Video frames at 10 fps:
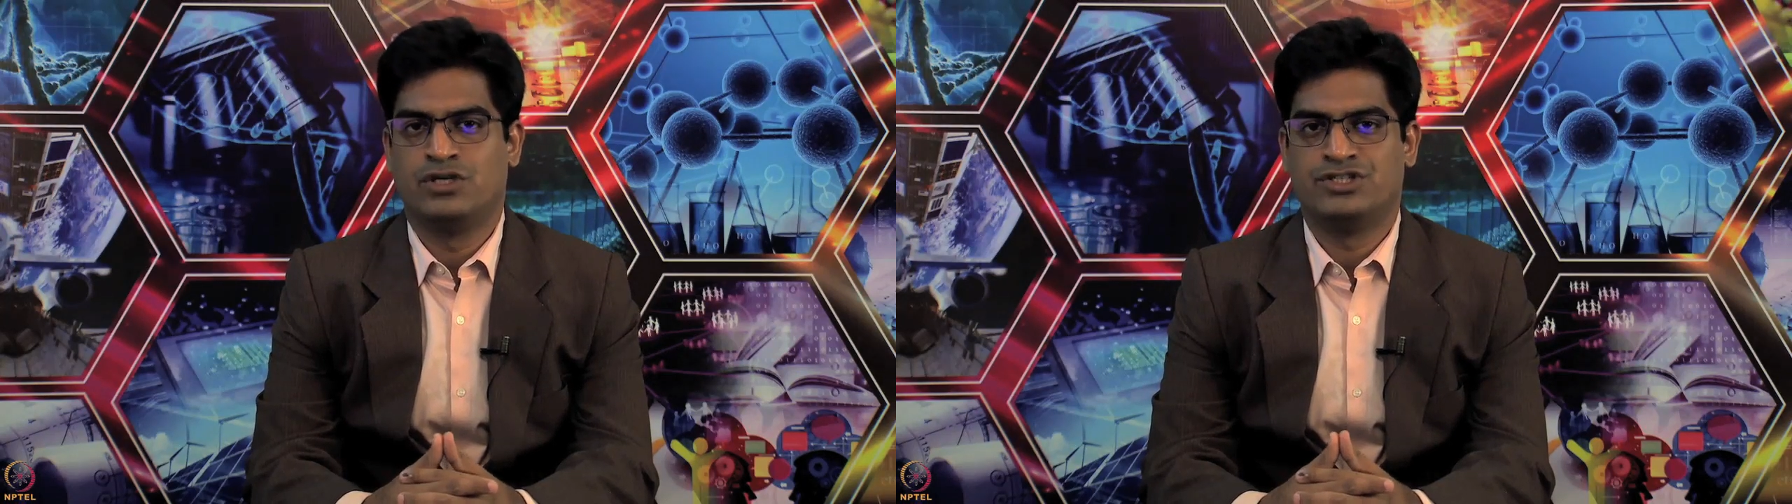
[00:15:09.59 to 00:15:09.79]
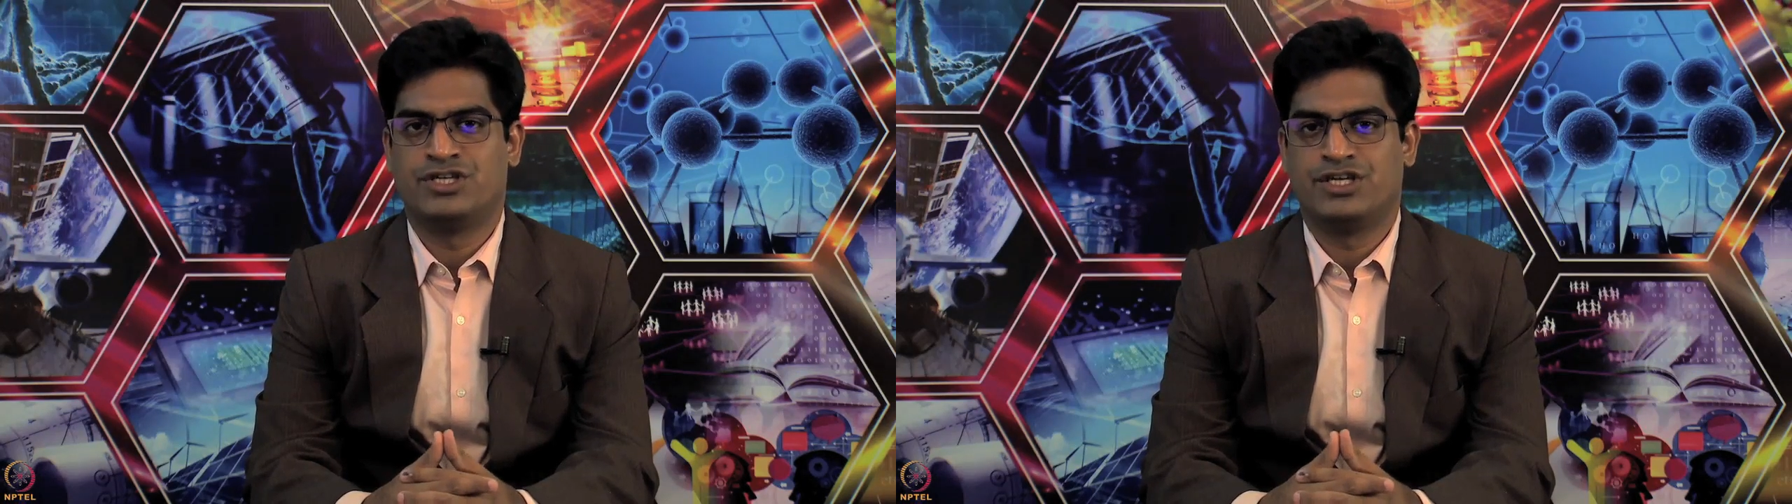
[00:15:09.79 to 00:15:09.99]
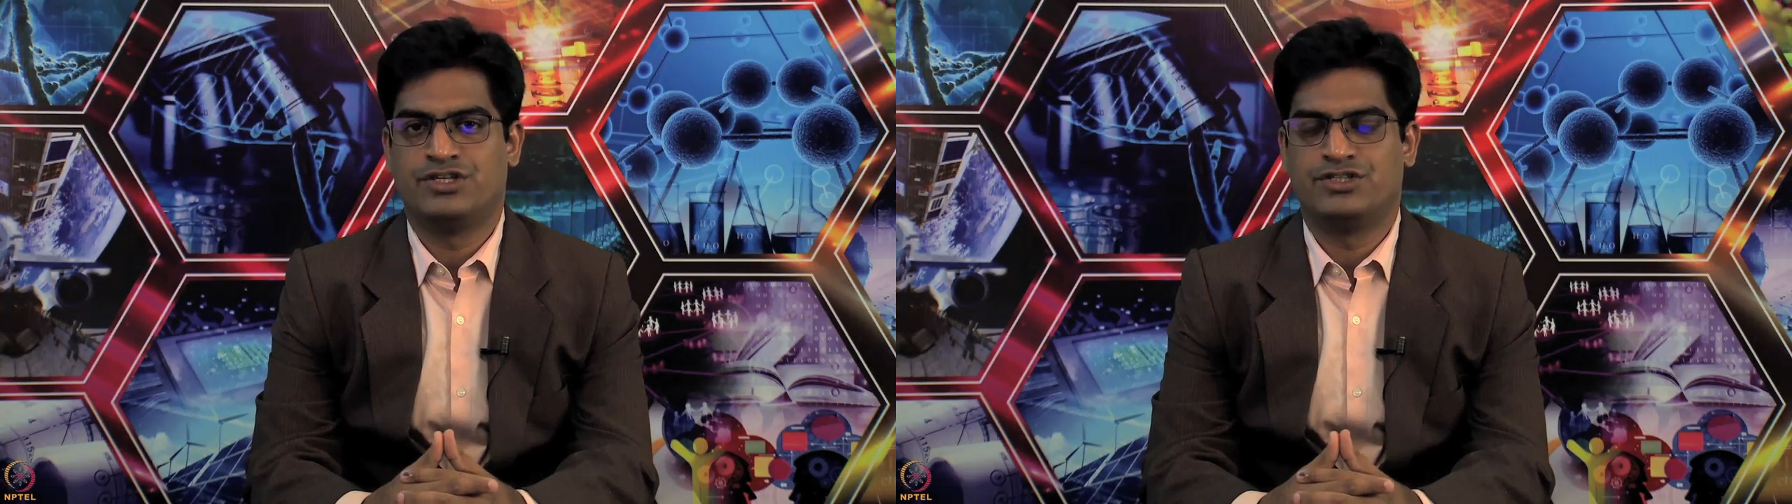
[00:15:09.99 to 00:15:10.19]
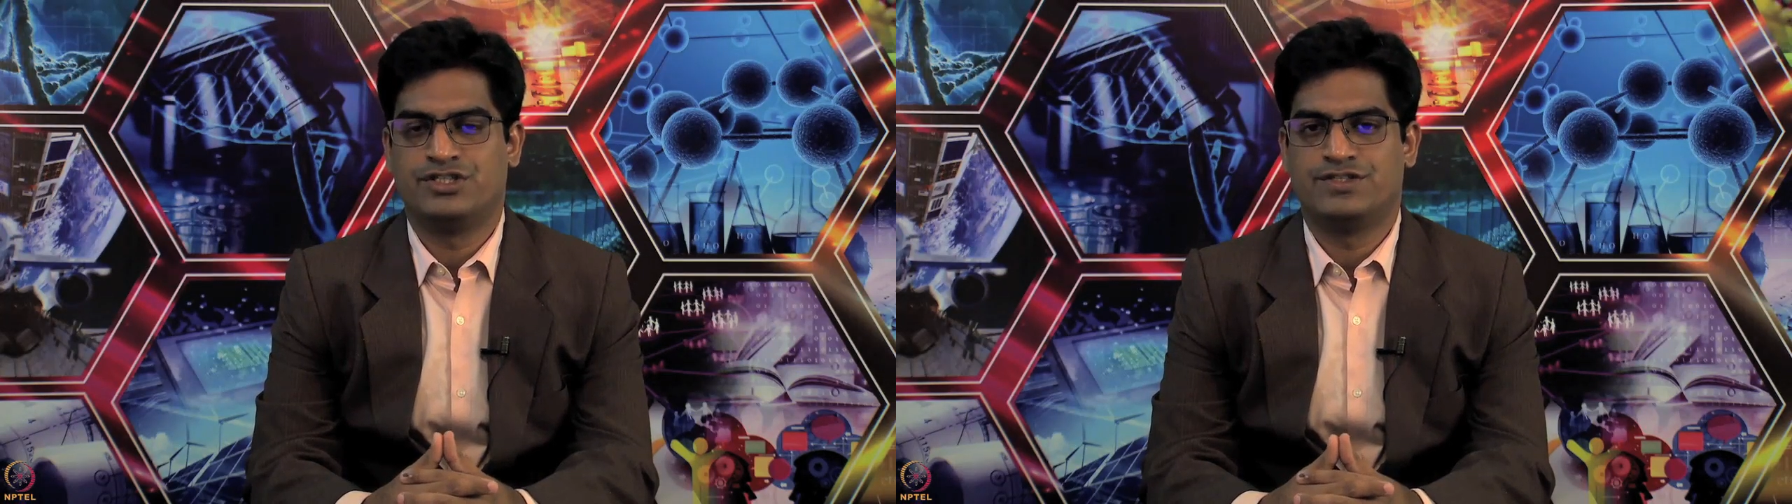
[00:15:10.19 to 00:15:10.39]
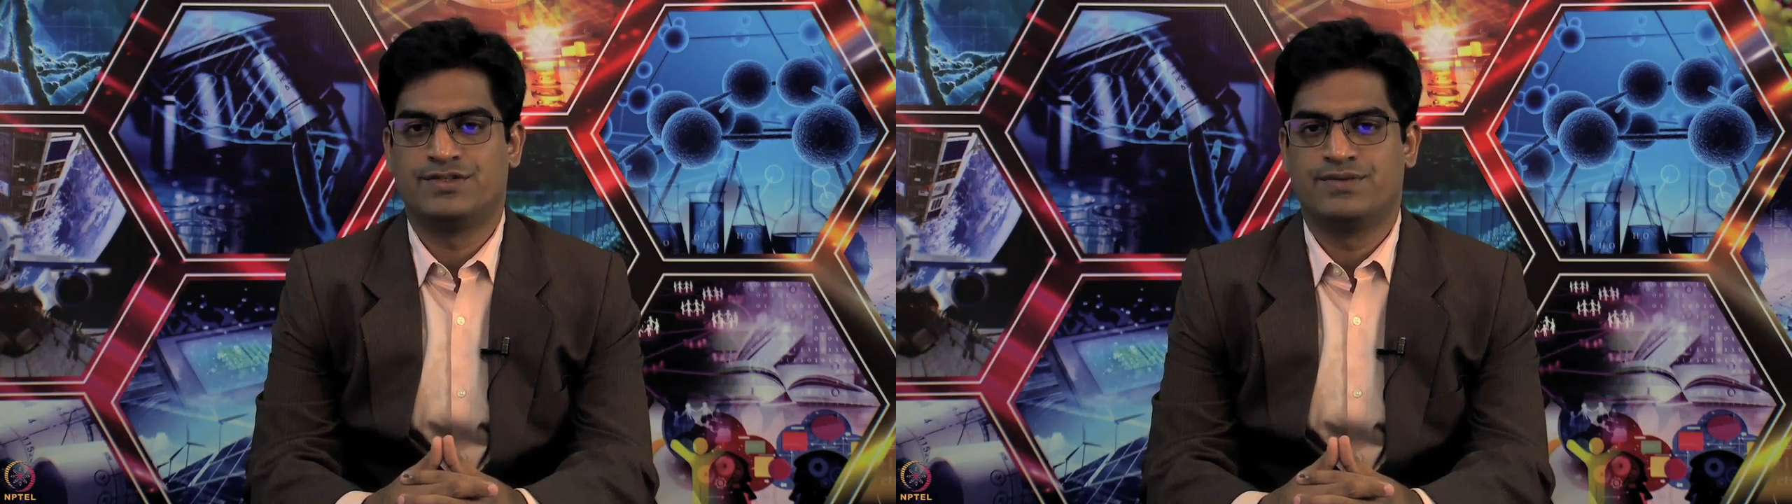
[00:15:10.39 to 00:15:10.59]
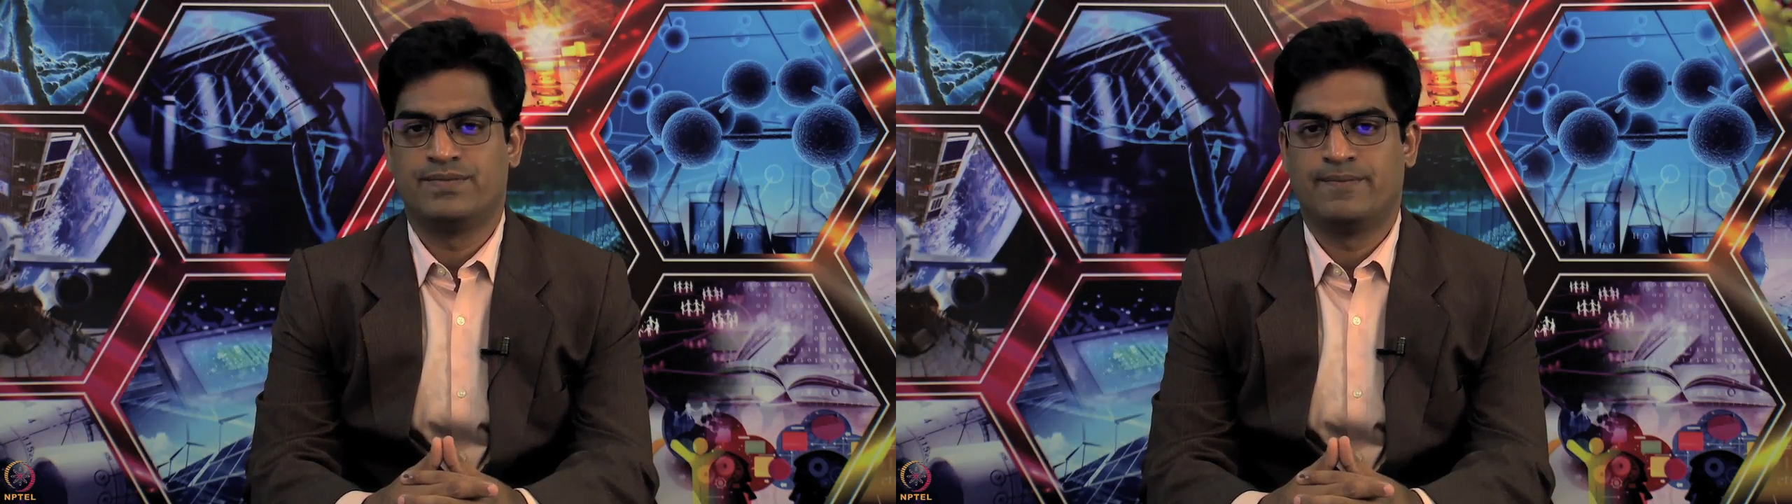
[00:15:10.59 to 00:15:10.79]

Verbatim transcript: collision energies.